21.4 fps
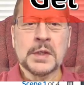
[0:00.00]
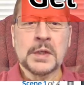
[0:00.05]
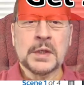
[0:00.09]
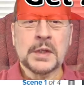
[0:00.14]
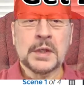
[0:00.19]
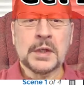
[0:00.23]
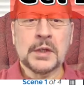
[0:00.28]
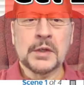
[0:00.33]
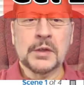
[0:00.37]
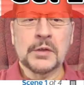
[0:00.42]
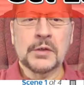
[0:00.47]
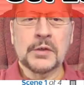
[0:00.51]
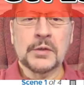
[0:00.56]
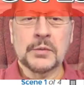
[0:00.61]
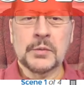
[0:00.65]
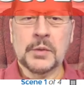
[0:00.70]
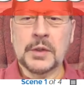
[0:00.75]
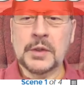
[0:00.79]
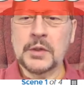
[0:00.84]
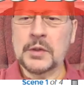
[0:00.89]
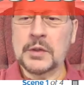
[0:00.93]
Here's
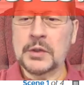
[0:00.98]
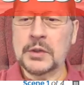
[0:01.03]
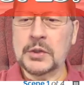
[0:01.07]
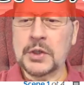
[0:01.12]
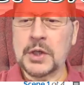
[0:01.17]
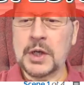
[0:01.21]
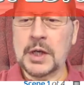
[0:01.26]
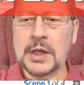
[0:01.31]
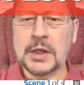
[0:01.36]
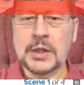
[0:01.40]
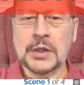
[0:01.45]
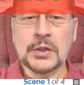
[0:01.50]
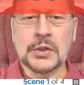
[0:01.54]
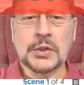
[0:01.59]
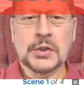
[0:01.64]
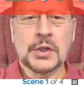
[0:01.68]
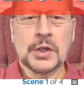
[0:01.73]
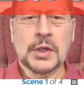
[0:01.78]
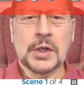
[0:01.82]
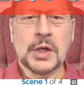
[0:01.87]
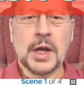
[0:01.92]
where you can change
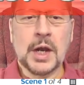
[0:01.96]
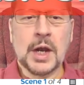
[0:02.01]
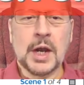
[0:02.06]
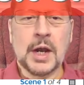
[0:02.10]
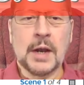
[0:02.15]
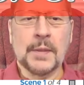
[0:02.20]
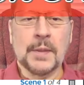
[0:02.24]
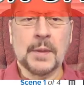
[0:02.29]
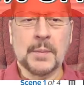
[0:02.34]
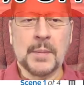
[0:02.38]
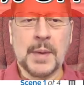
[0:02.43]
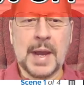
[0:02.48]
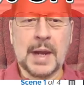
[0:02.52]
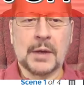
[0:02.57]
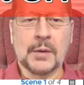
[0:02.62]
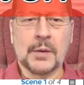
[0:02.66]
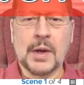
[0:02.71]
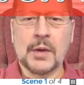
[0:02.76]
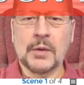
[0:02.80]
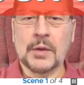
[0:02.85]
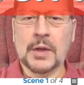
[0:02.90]
the
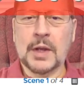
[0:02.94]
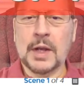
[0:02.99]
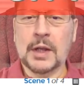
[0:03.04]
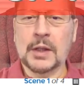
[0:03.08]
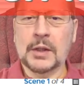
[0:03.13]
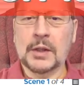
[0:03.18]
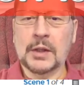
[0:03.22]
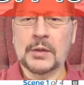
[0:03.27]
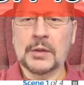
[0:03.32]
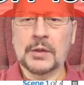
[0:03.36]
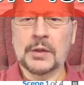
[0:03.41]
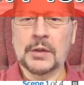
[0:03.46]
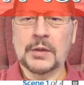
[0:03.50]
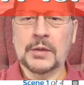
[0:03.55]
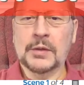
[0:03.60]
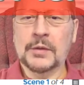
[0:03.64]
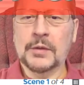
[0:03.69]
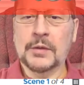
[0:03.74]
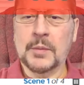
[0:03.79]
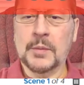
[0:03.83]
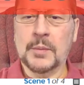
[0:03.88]
background color,
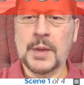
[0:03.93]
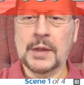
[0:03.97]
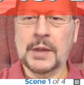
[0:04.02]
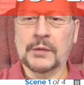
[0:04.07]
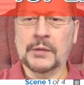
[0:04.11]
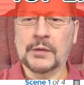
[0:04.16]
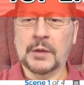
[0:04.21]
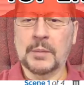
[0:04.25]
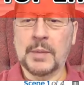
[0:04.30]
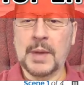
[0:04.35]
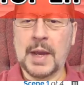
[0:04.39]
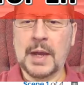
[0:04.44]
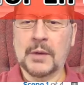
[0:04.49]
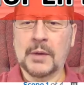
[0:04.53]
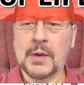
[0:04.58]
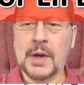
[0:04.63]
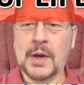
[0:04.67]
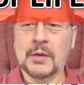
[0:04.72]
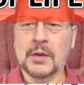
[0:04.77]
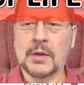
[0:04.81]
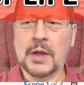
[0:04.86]
the basic
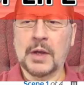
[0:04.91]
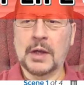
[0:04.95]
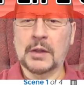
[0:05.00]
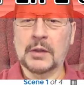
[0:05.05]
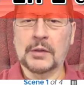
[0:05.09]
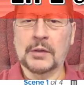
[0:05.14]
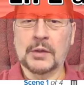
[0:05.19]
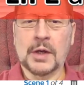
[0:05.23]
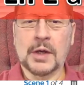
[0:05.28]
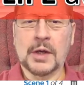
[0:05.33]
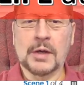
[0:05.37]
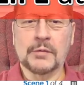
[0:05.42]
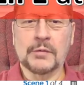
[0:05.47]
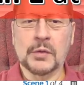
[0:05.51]
background color of